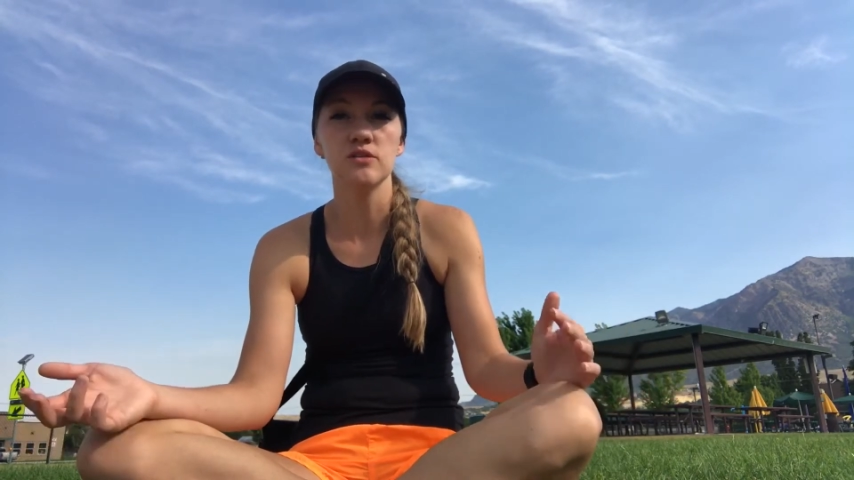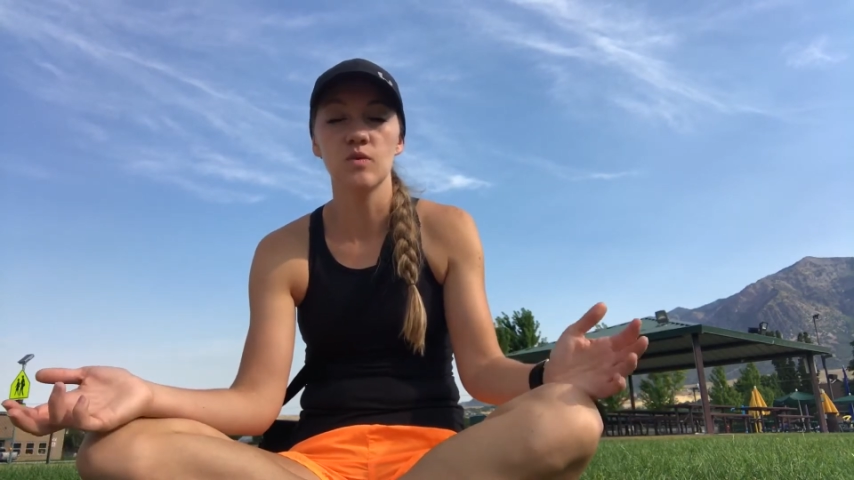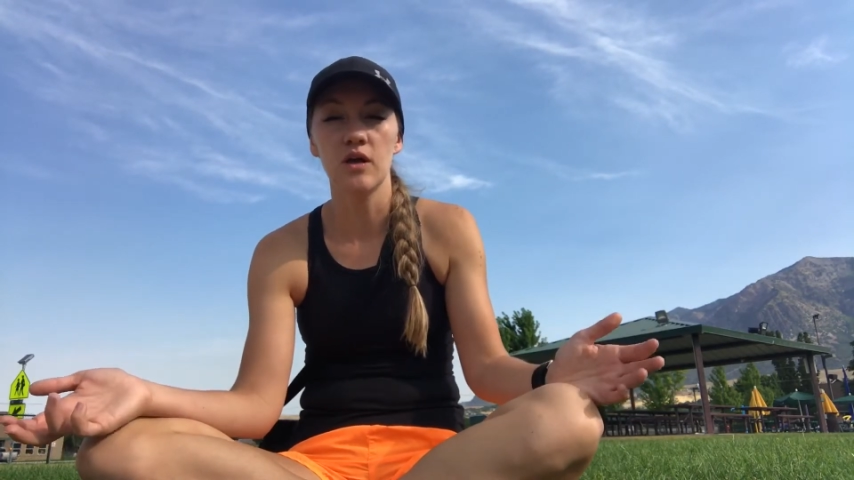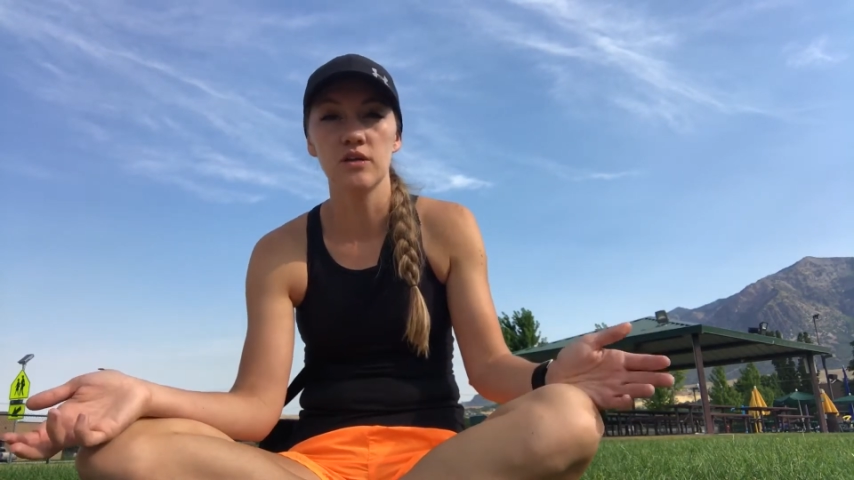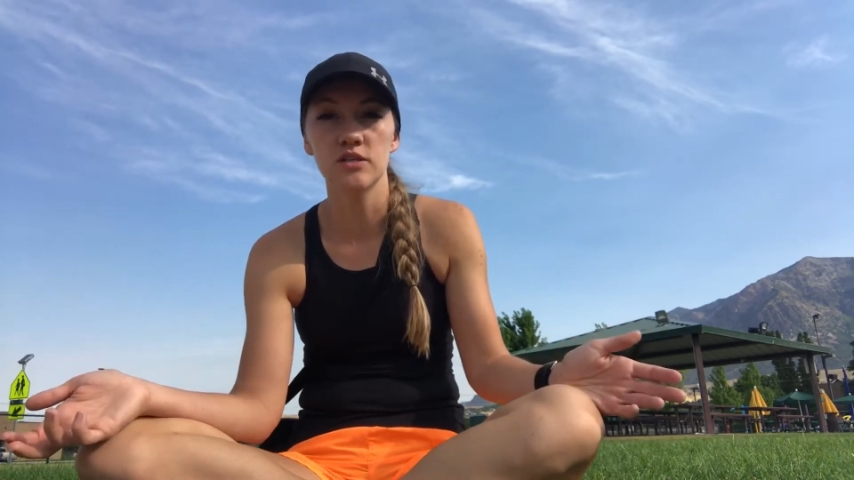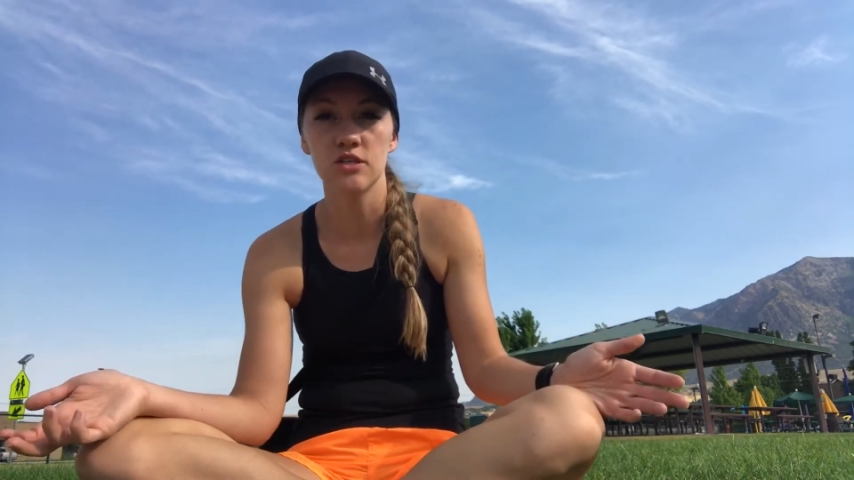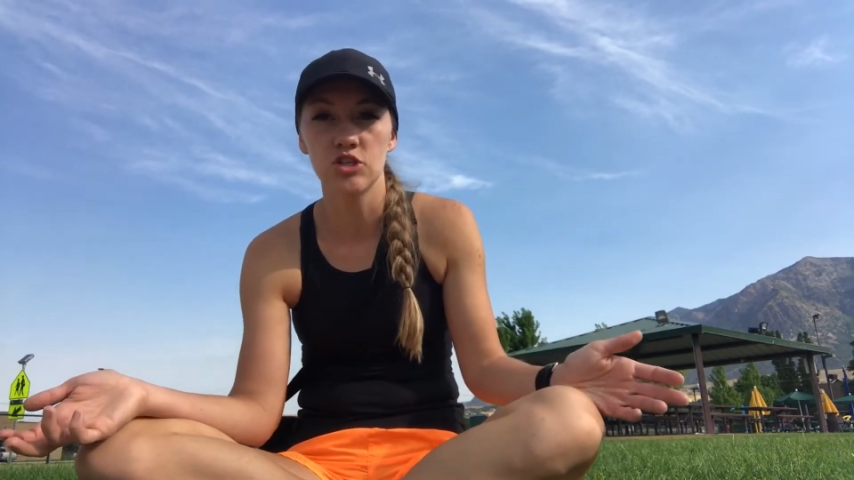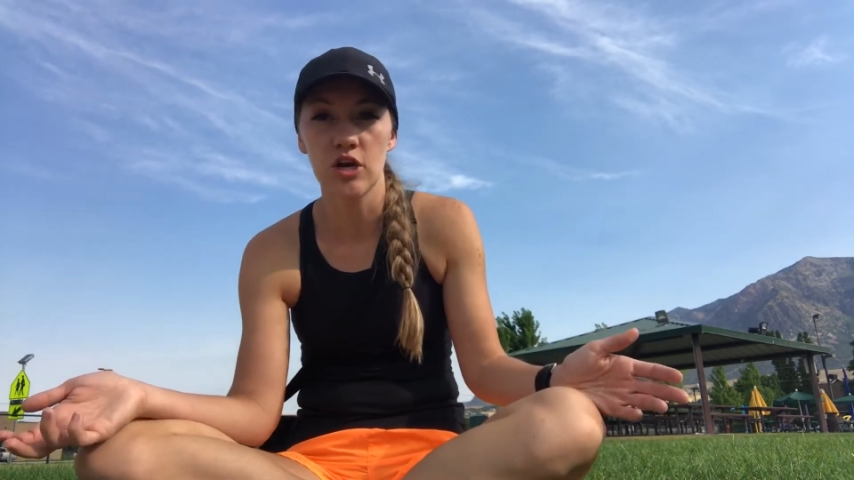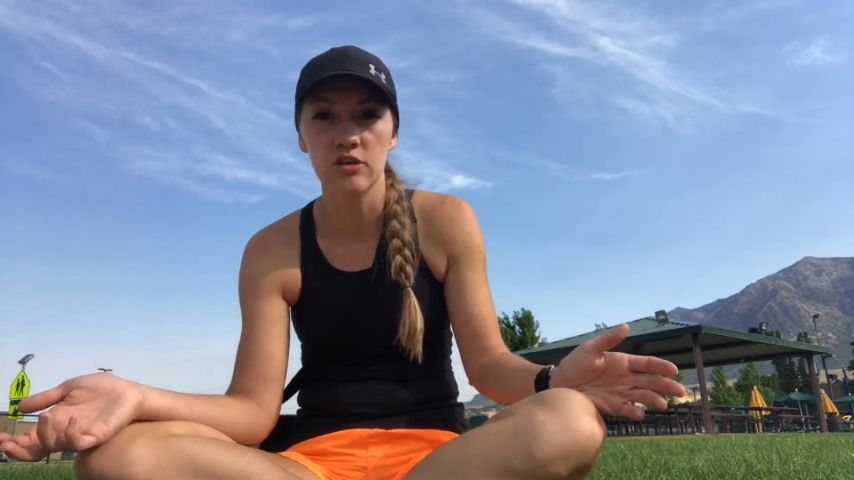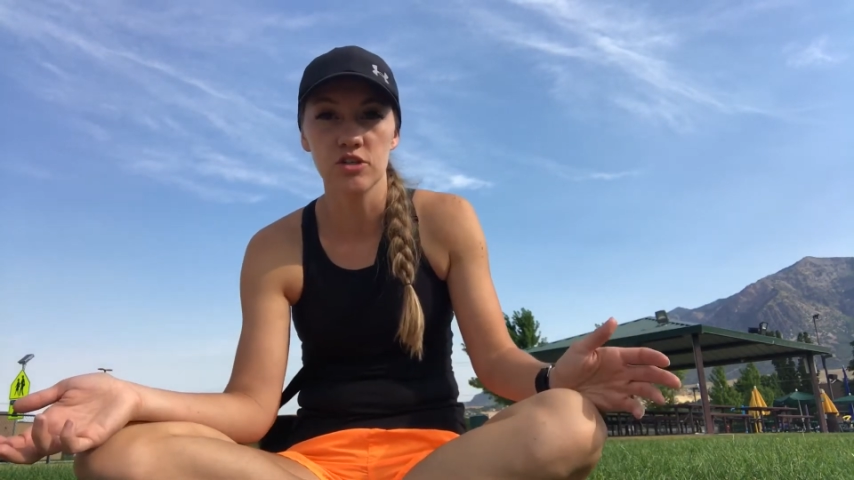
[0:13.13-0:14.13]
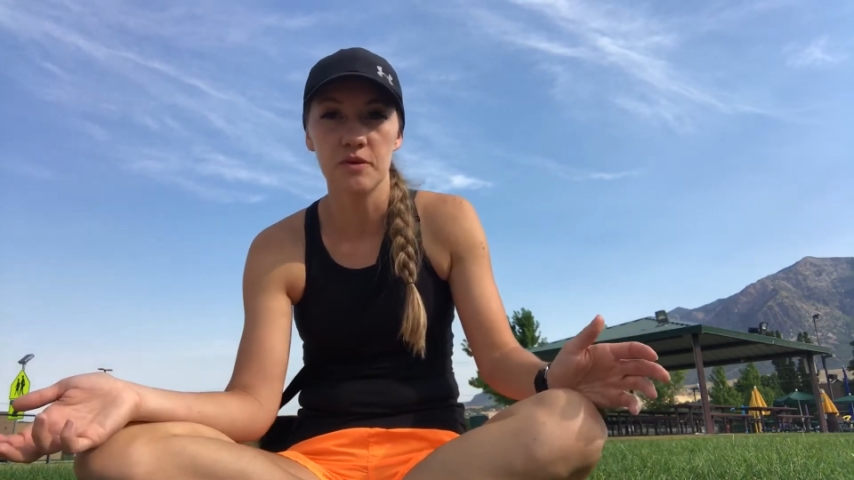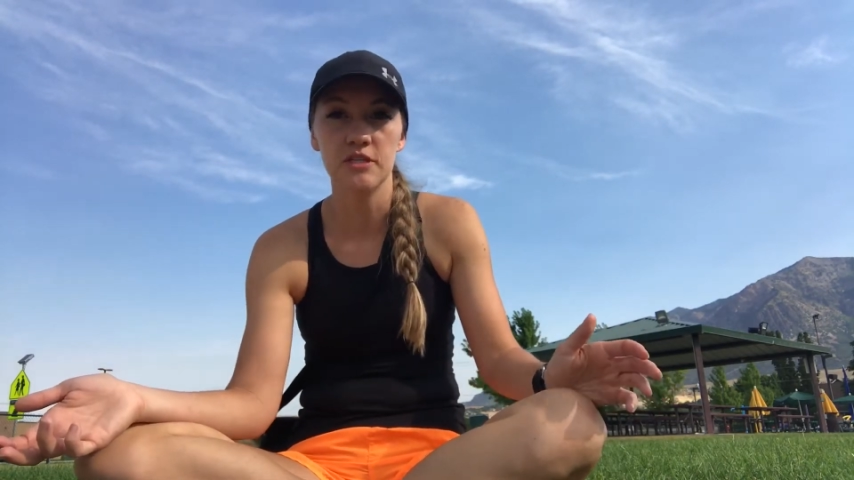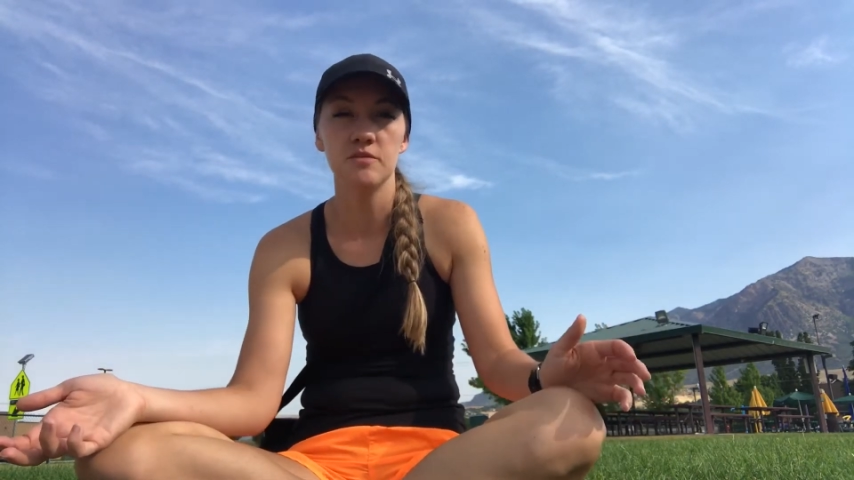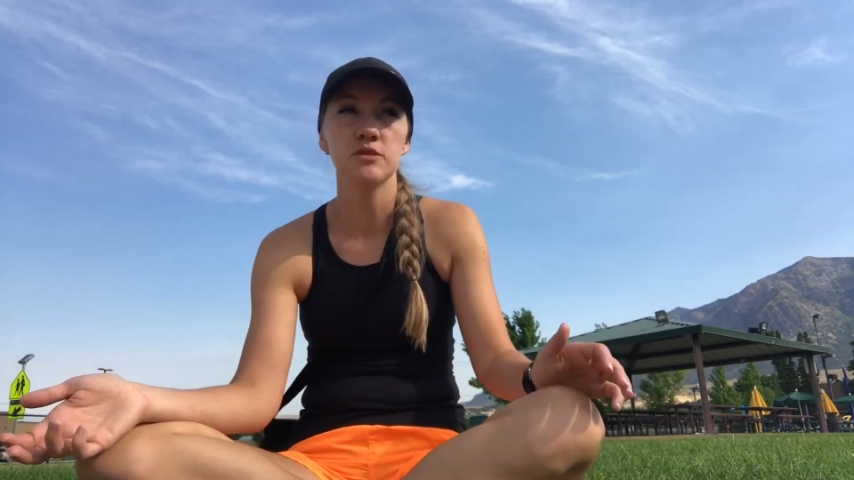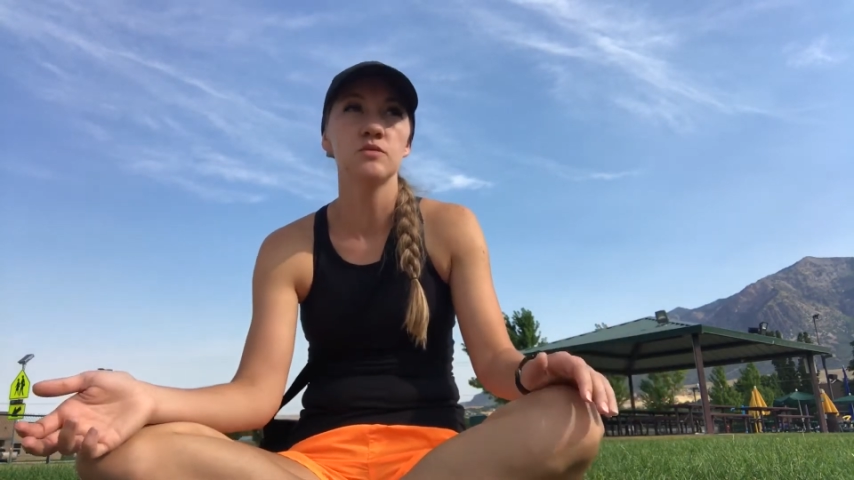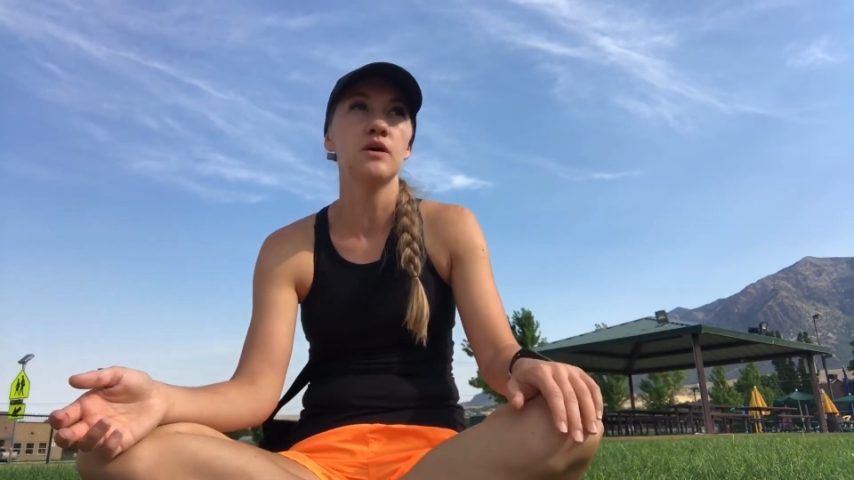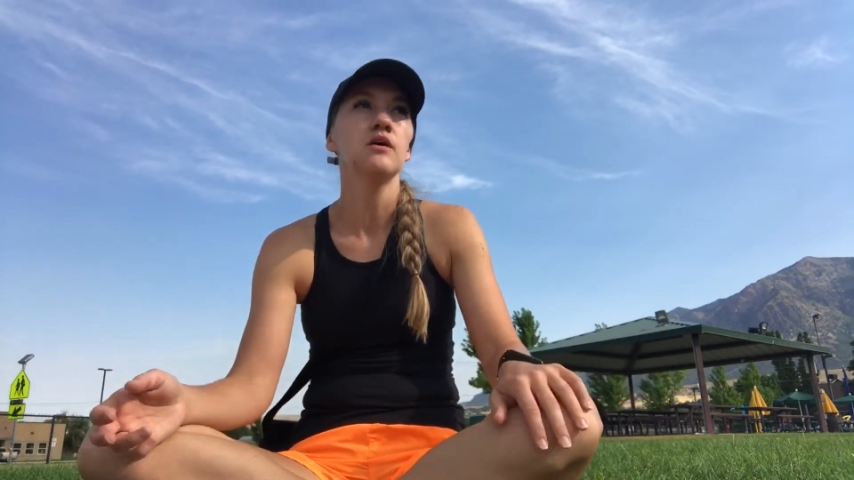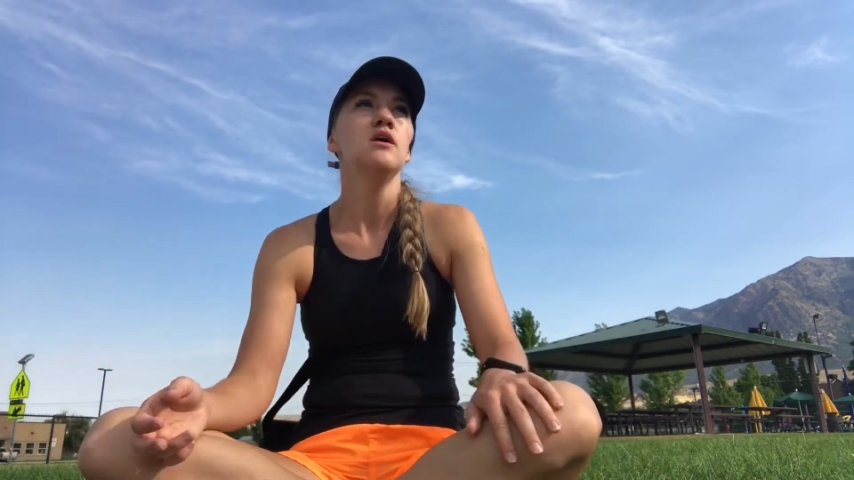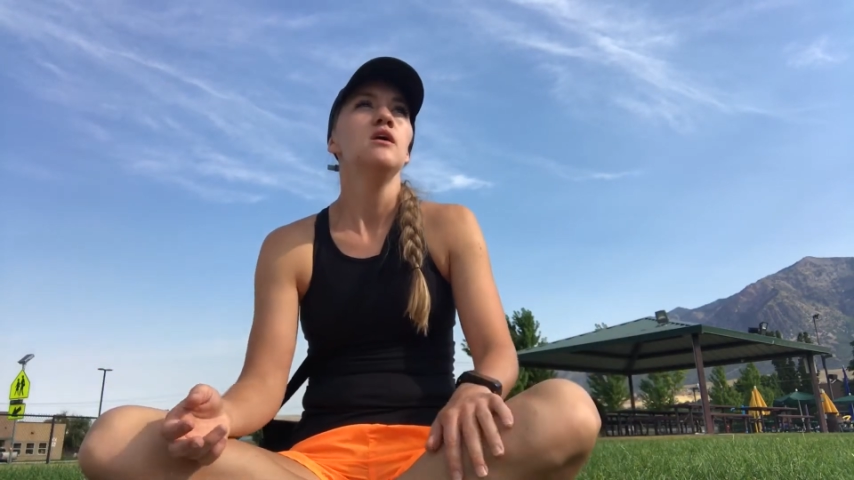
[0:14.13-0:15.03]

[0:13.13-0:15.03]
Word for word: as well as the trainers on my team as well.